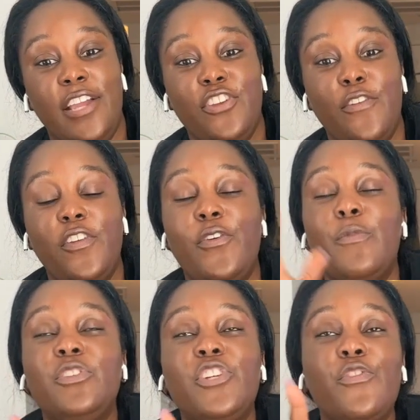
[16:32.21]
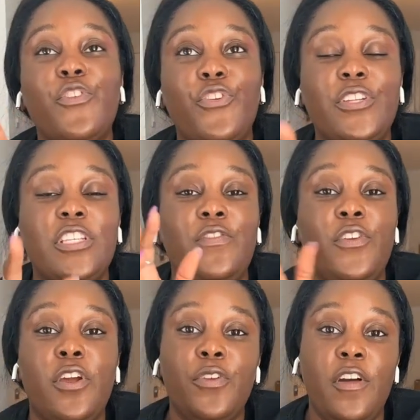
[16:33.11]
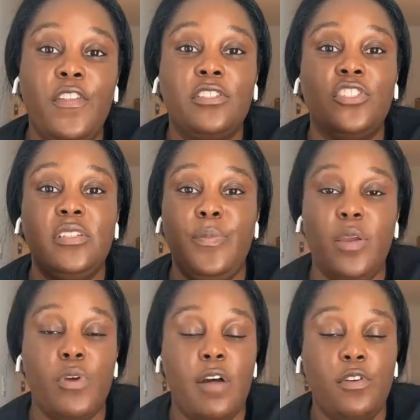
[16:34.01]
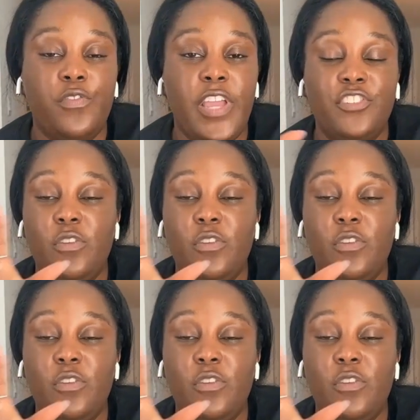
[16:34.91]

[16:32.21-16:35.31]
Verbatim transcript: Jennifer Lawrence. Well, Jennifer Lawrence, if you don't know this, she's a big Bravo fan.